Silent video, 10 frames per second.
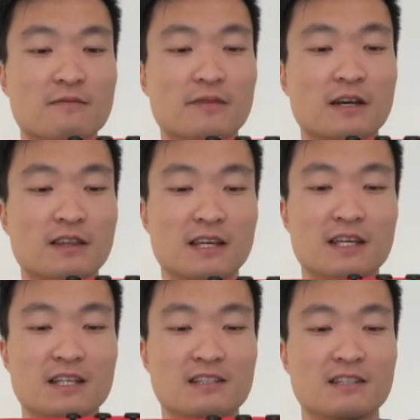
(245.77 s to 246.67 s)
I think
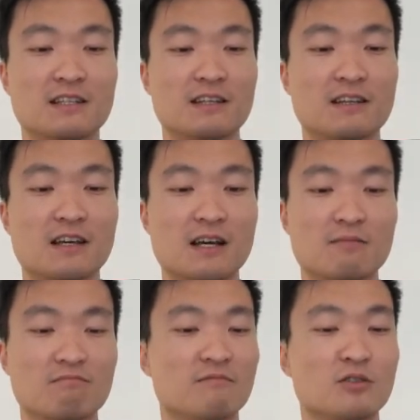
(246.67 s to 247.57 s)
it
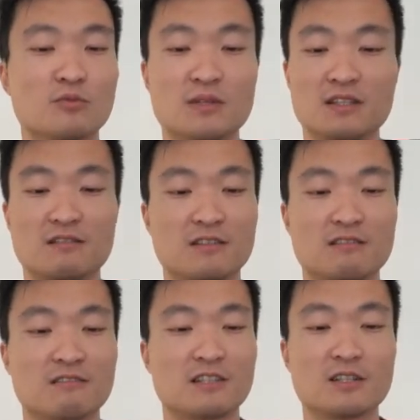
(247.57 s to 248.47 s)
will be
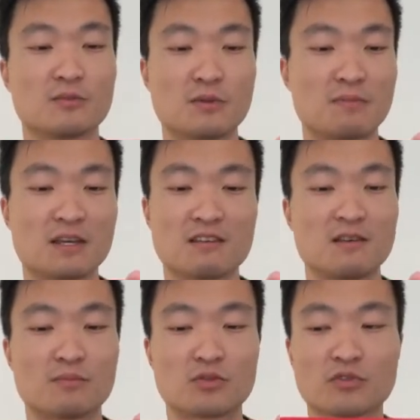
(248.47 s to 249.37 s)
a big
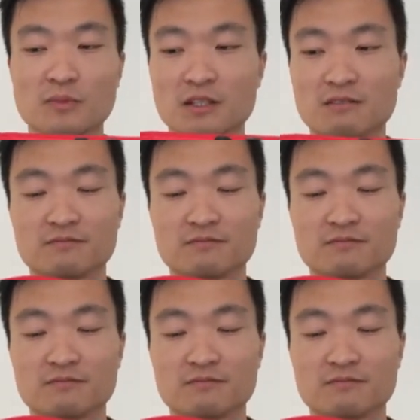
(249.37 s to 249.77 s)
improvement.